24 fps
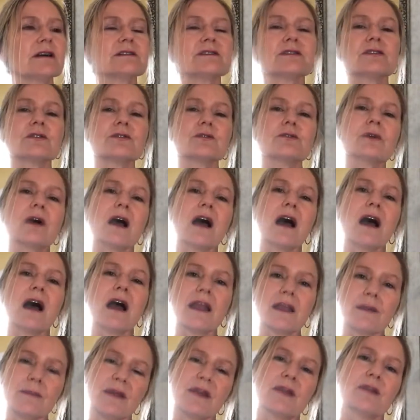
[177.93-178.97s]
So
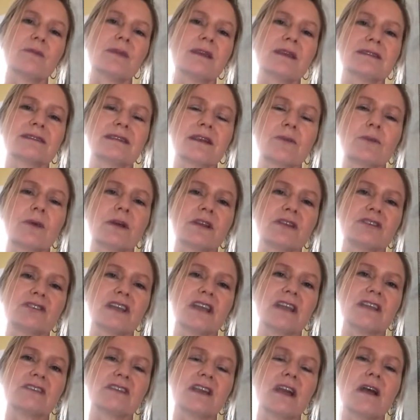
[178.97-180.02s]
I am here because I want to
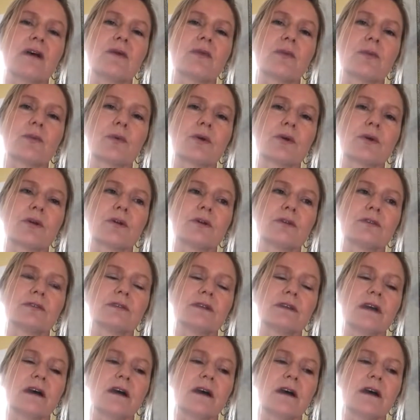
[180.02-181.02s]
change how the world